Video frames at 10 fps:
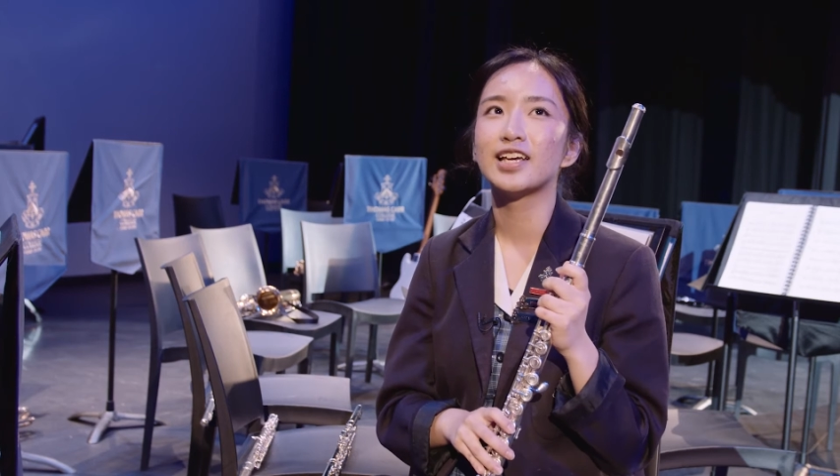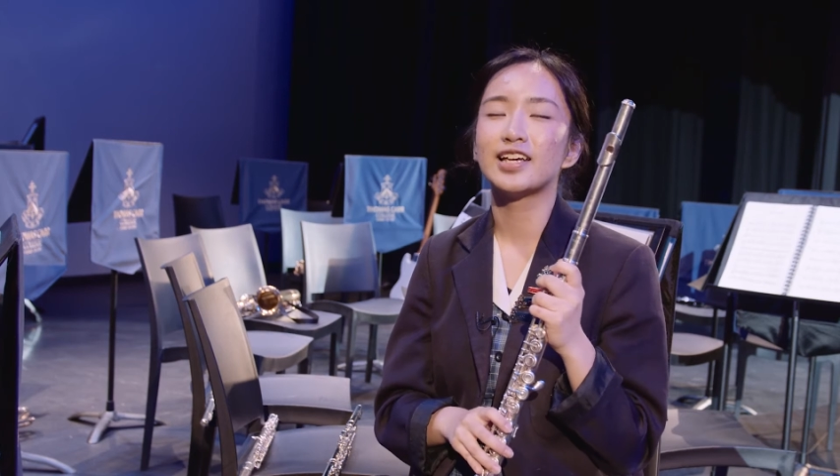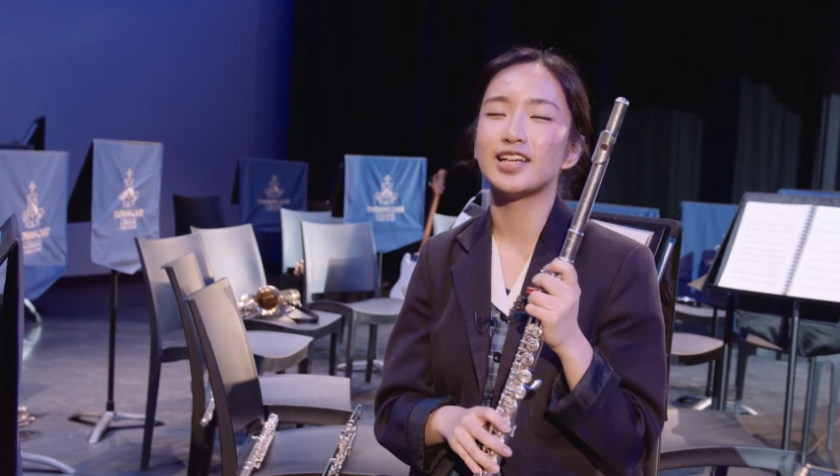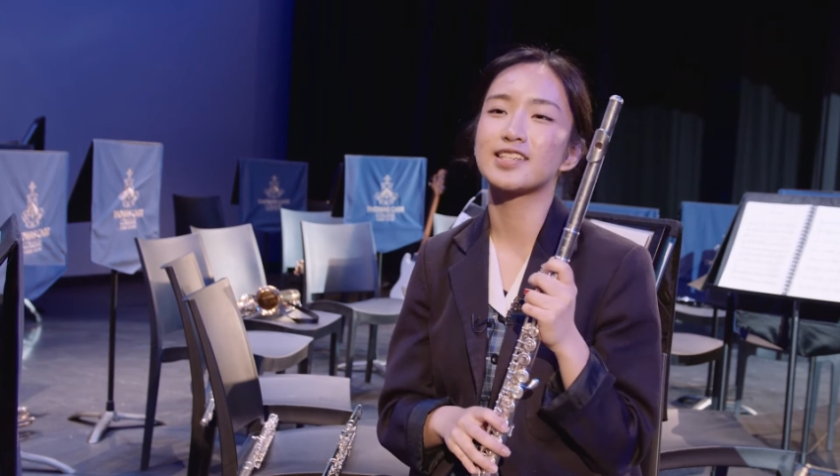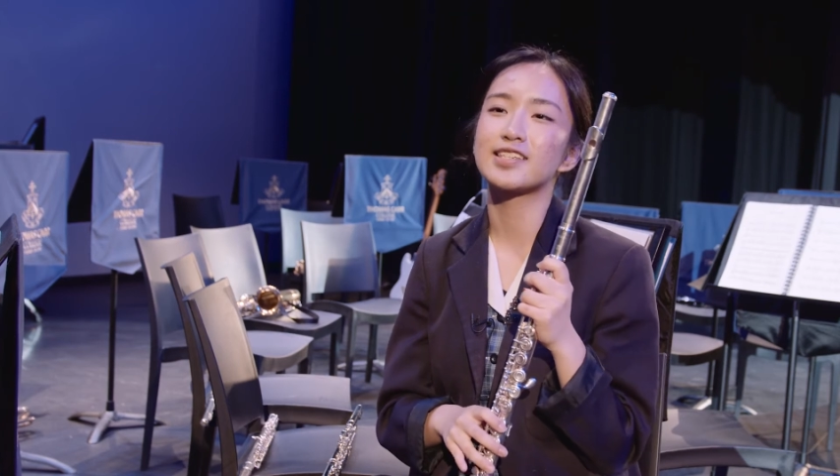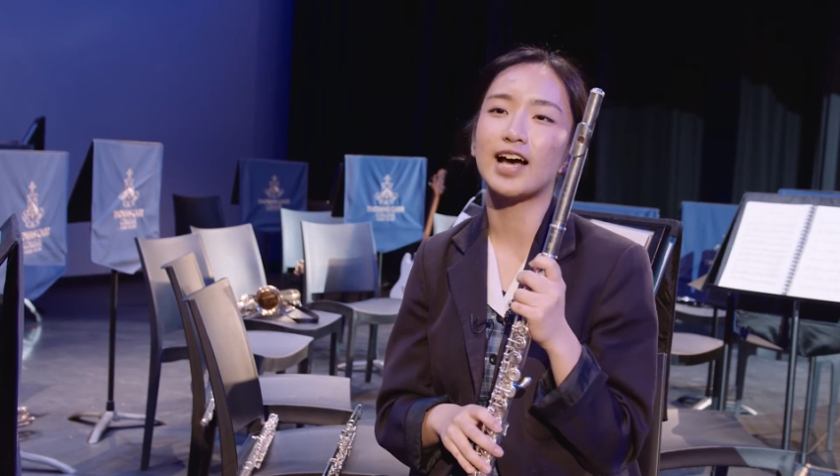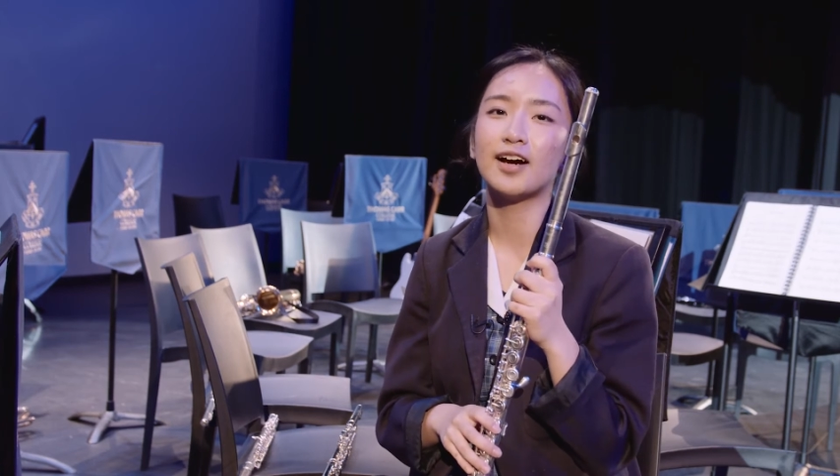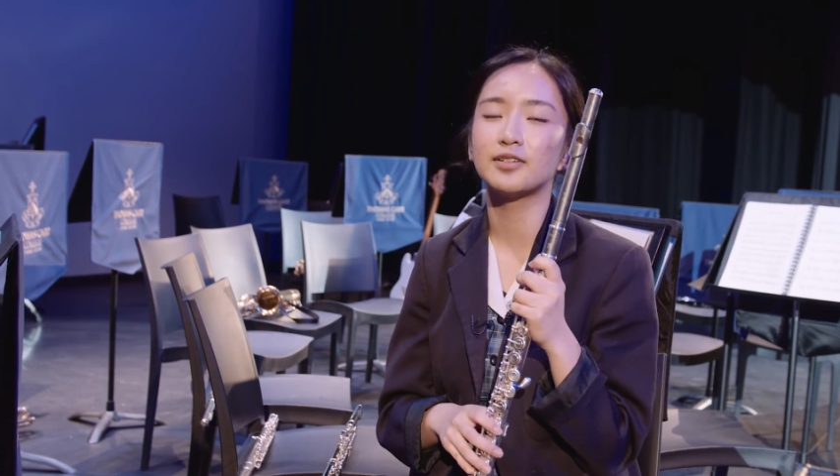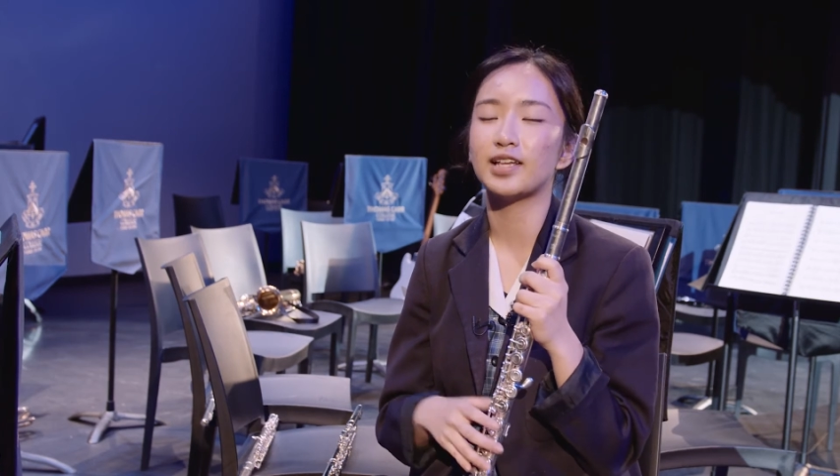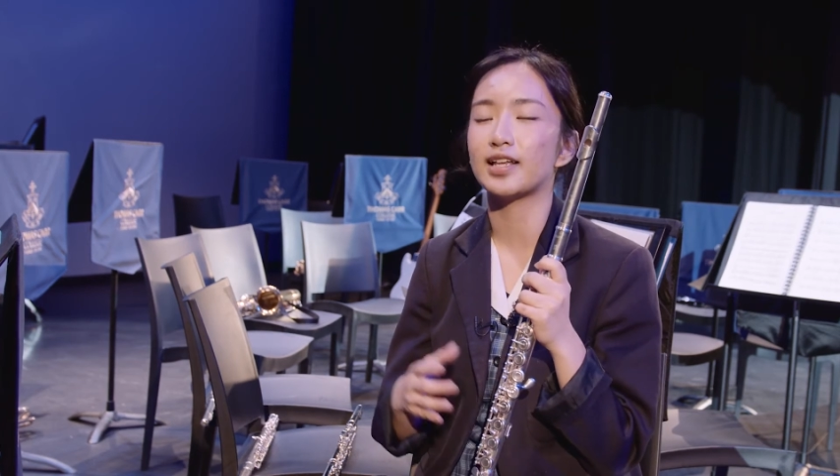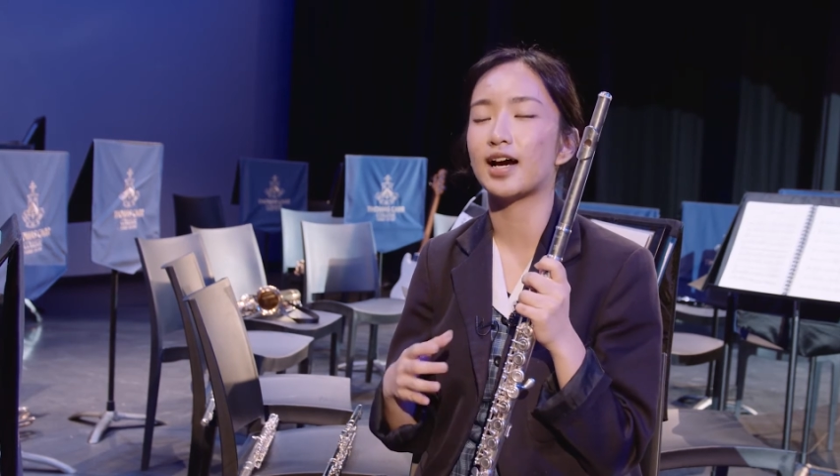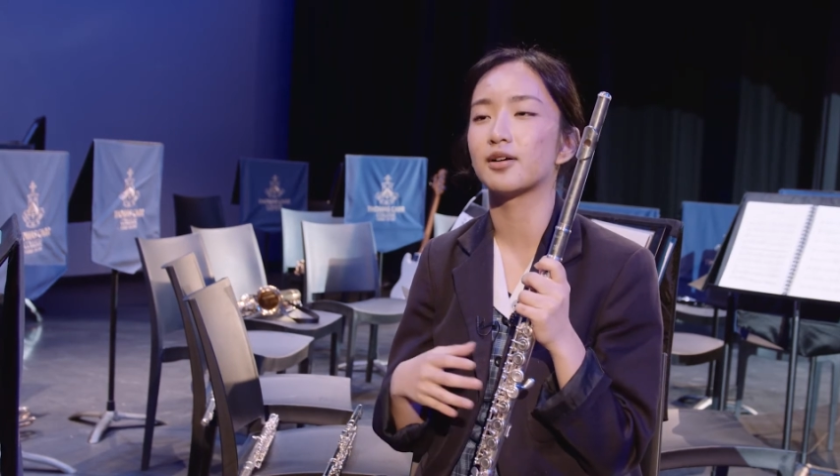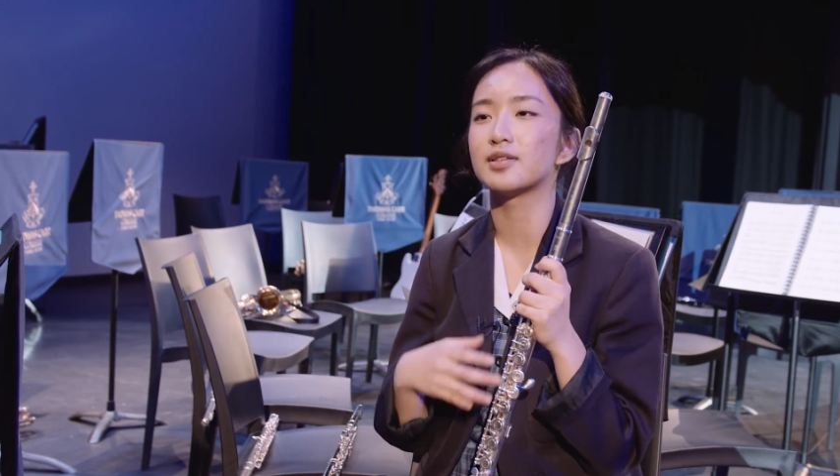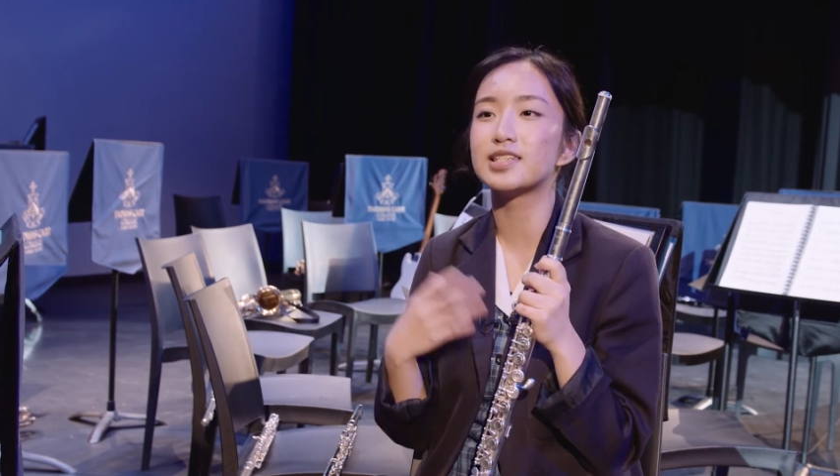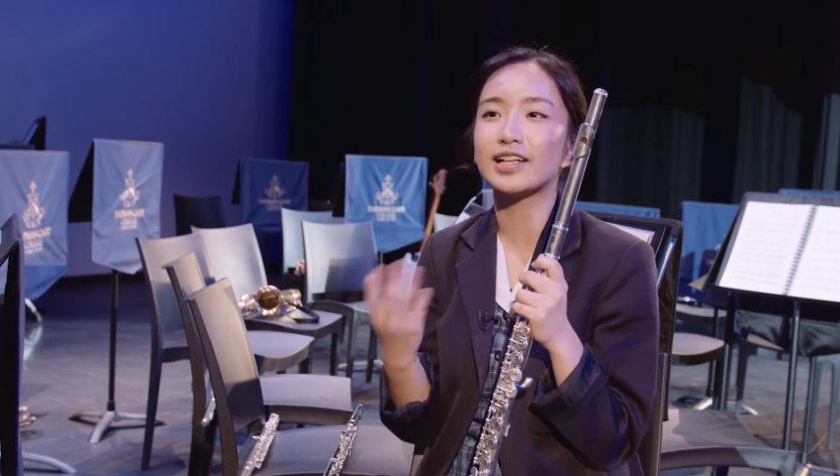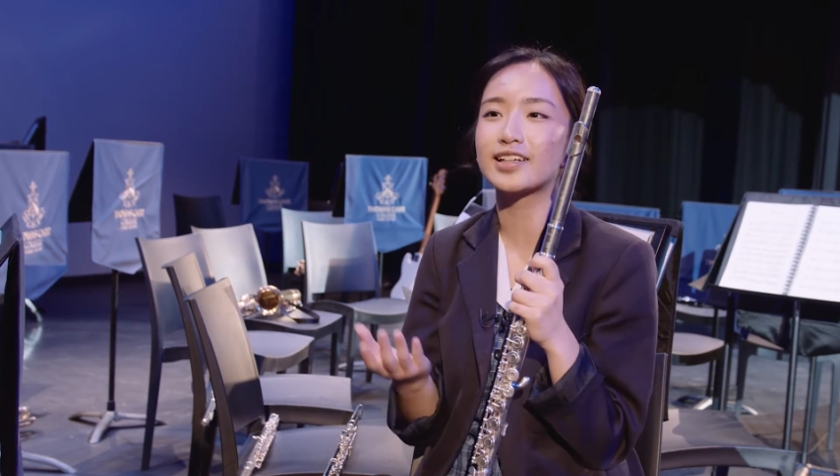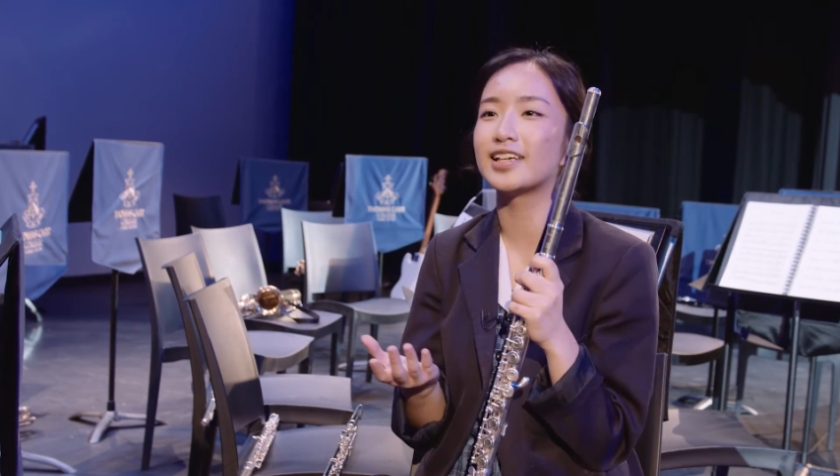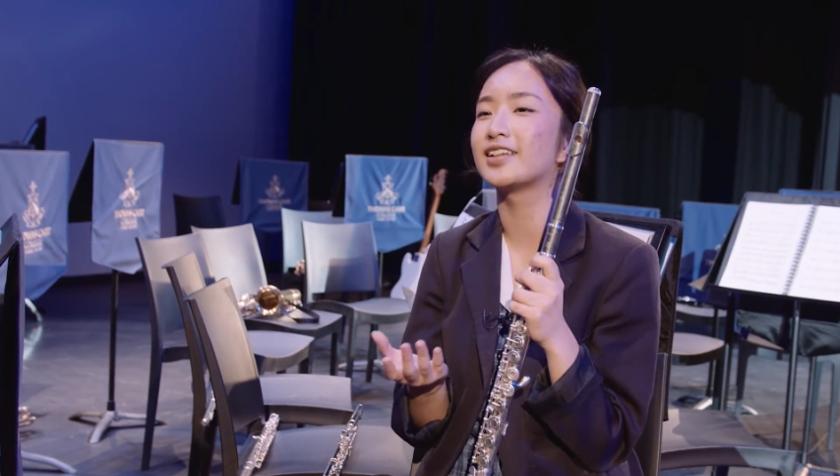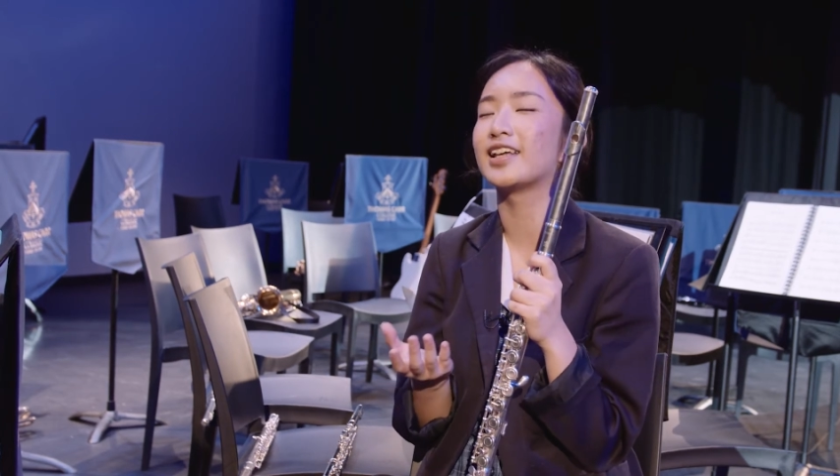its sound and how delicate